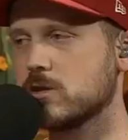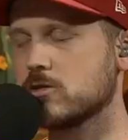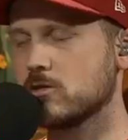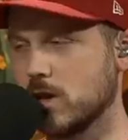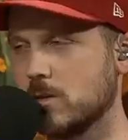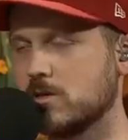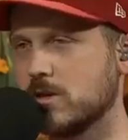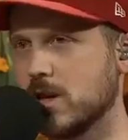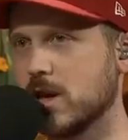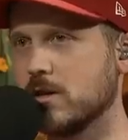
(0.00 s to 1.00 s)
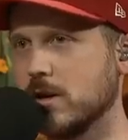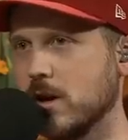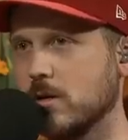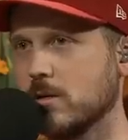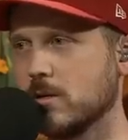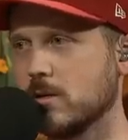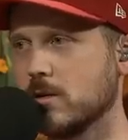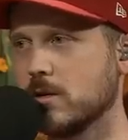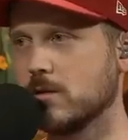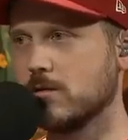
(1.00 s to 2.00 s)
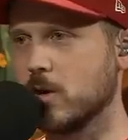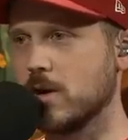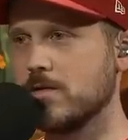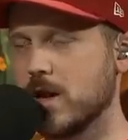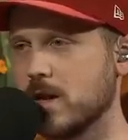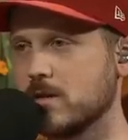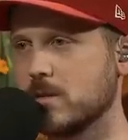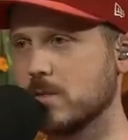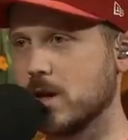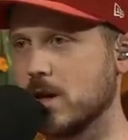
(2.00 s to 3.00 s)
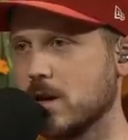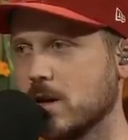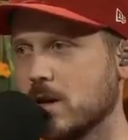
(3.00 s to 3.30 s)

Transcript: dream scenario for a fantasy player